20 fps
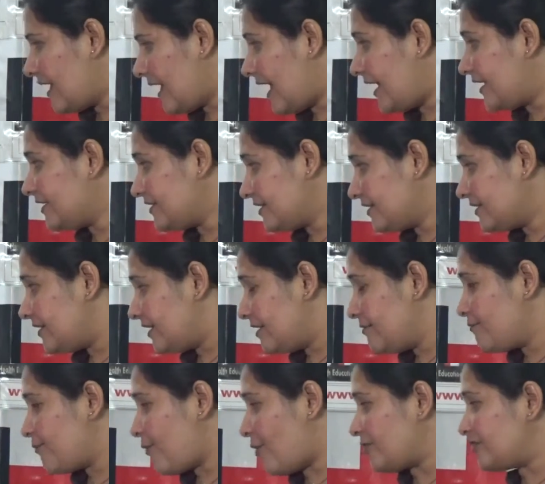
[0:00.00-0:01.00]
And the
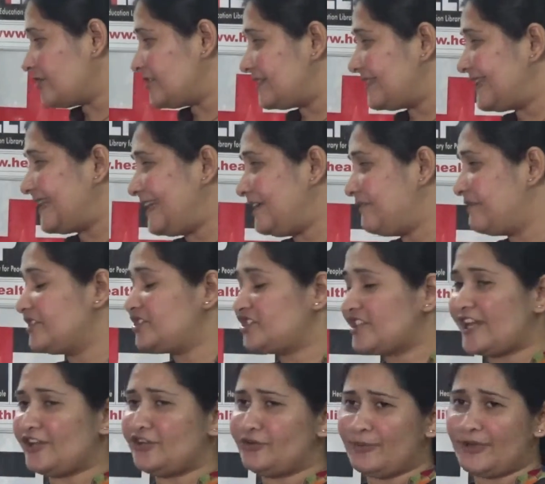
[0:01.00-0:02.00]
important thing with
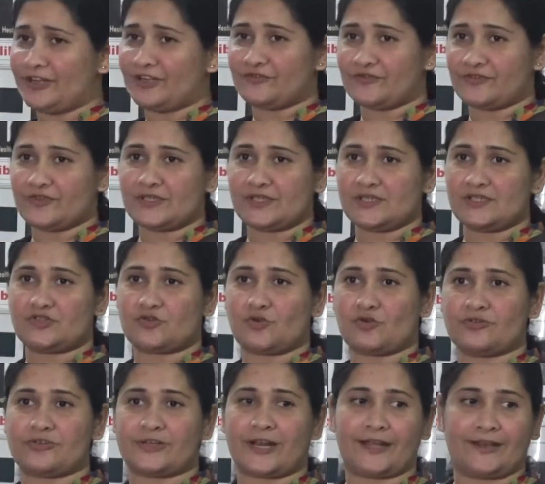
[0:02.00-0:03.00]
shallow metaphors is
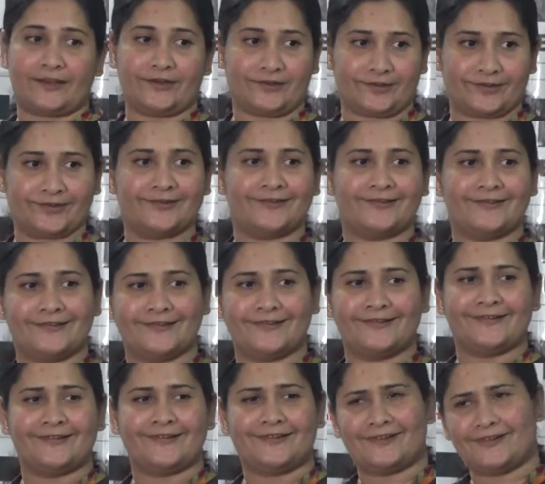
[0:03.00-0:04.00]
don't drag it.
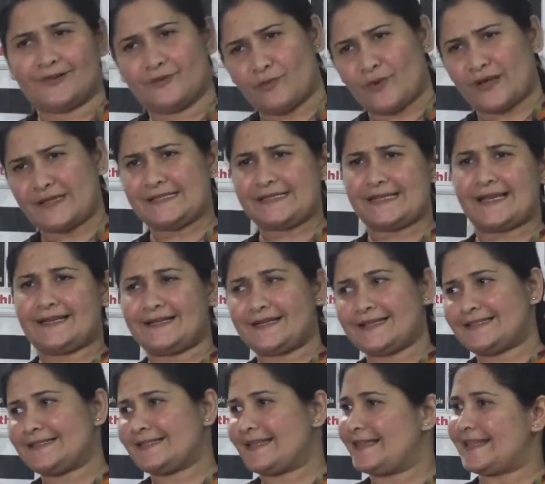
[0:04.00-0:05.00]
One
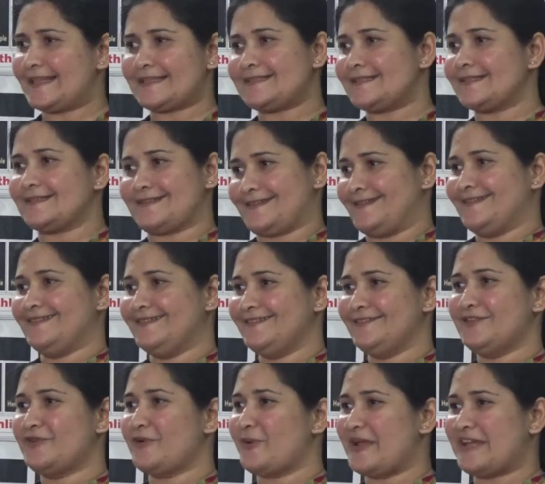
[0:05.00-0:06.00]
sentence and that's it.
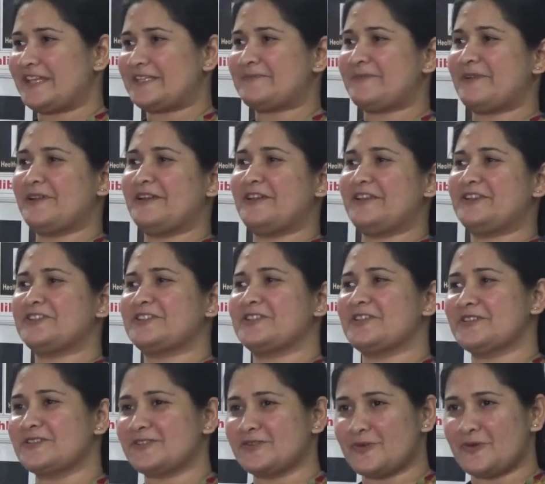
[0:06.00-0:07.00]
No
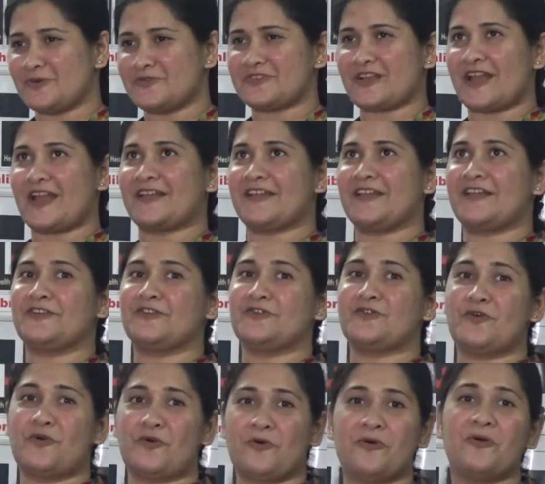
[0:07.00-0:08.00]
explanations, no dragging,
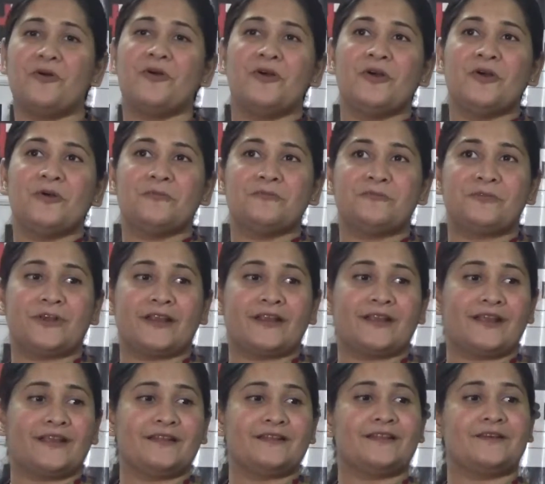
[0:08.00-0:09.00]
no
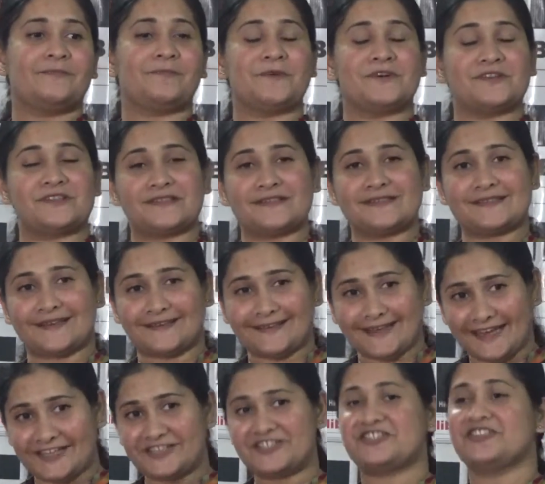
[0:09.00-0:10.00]
bringing the person's
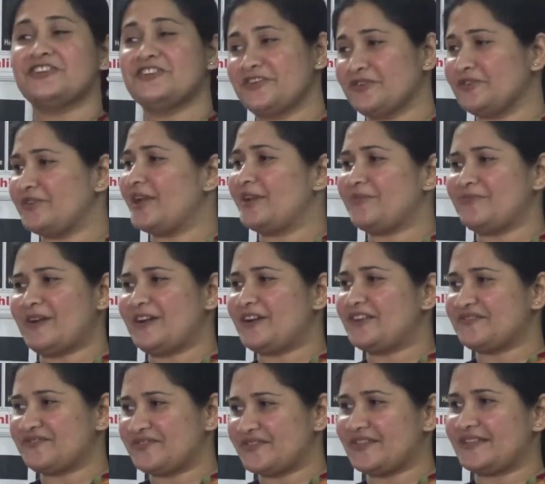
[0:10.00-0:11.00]
attention to that
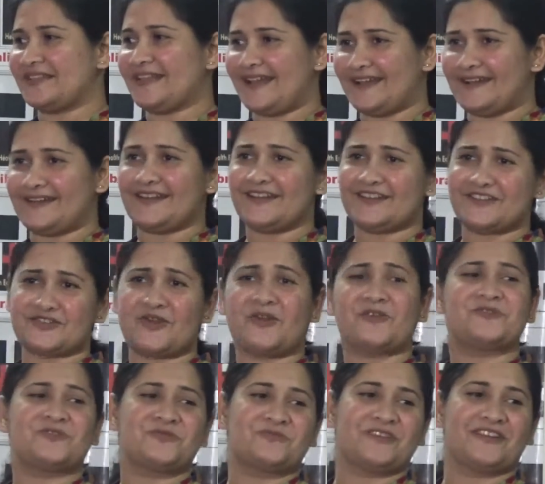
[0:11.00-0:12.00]
metaphor. The idea is
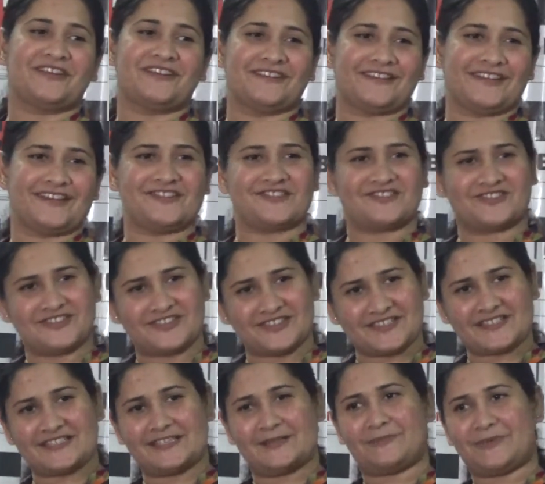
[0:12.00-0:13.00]
not to bring attention.
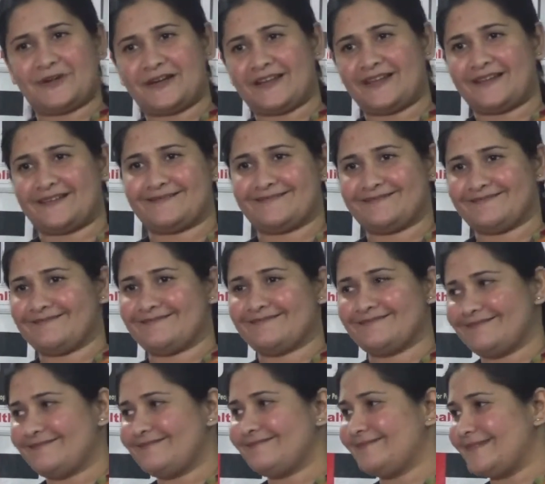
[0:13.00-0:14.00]
Just slip it and
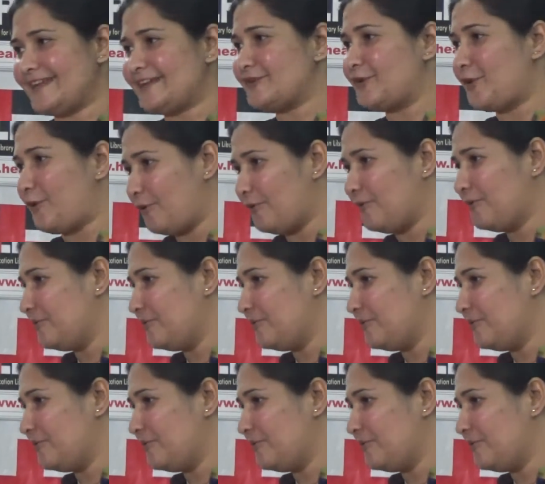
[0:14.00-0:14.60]
let go.